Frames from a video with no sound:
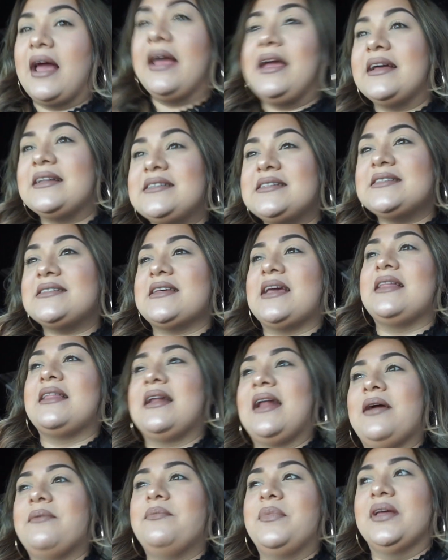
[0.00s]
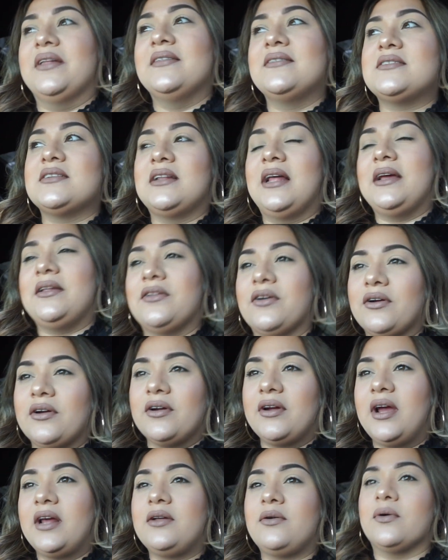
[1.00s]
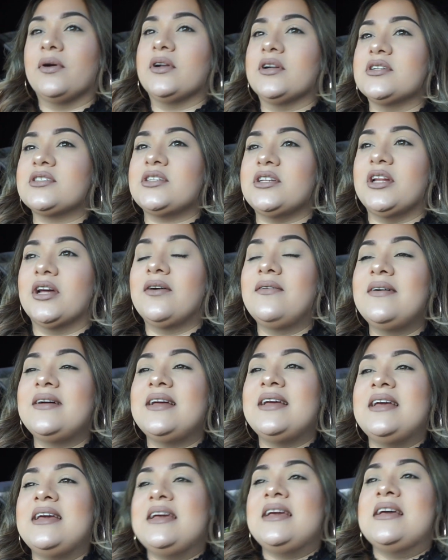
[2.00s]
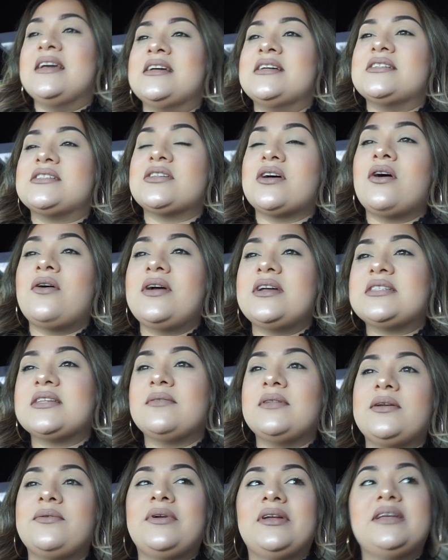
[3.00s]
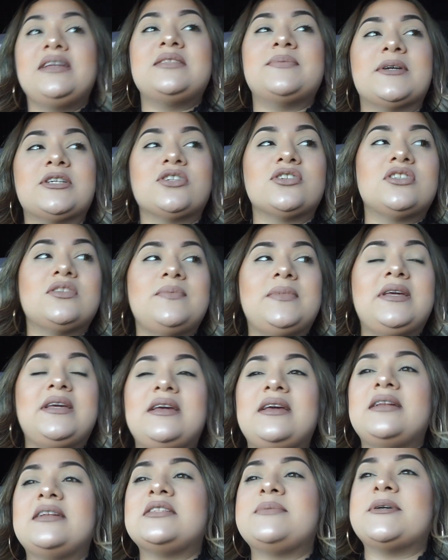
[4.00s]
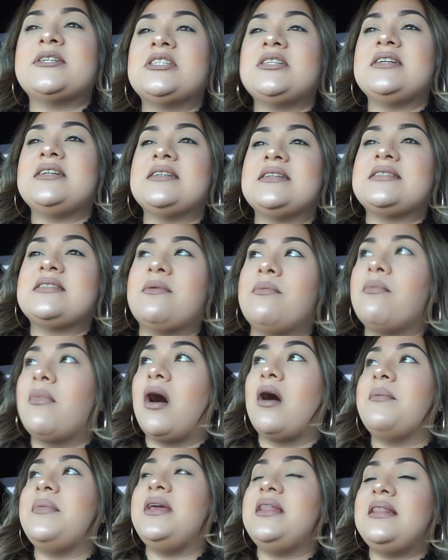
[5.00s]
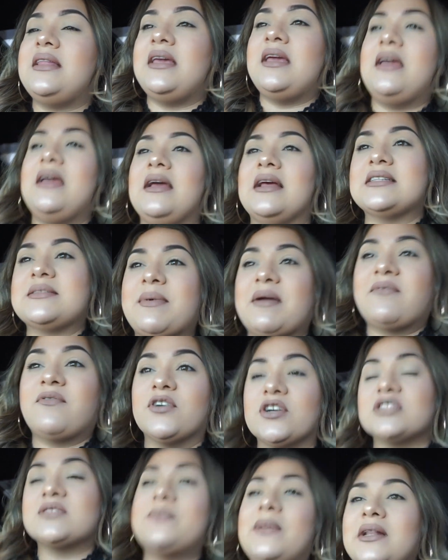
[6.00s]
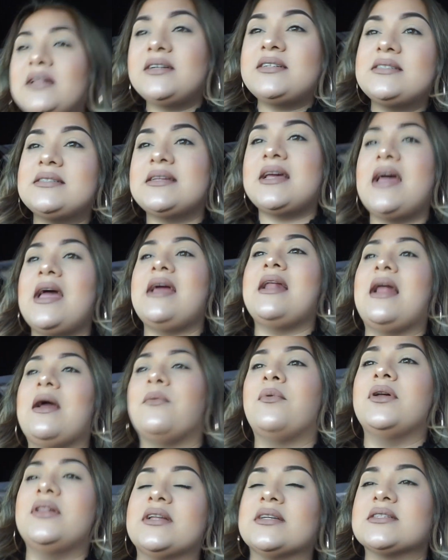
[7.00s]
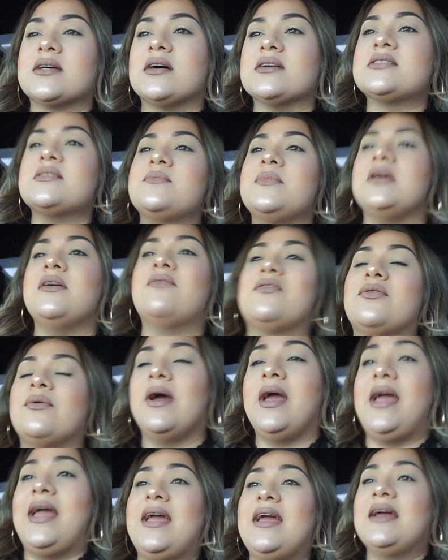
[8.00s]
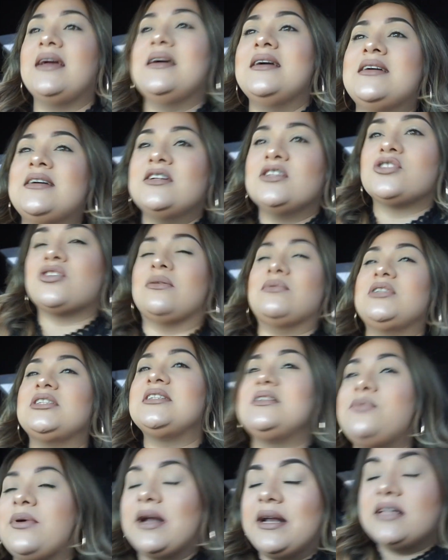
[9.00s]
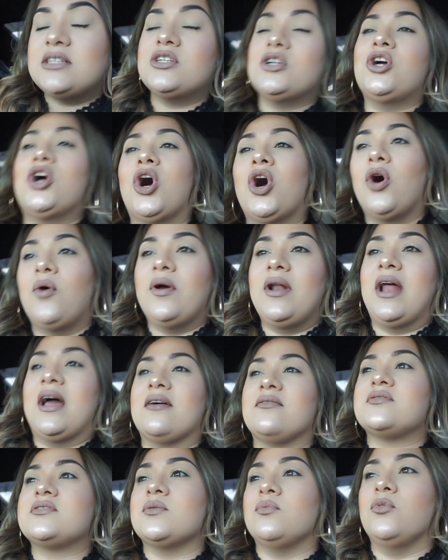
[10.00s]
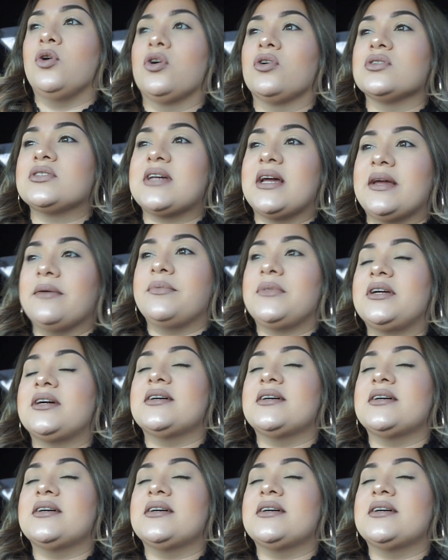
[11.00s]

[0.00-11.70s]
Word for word: I get to say that I've been to like their headquarters, you know. So it's something really special to me, and especially because it's a mommy thing. It's my first Mother's Day, and I won this awesome giveaway. So I'm just ready to go and have some girl time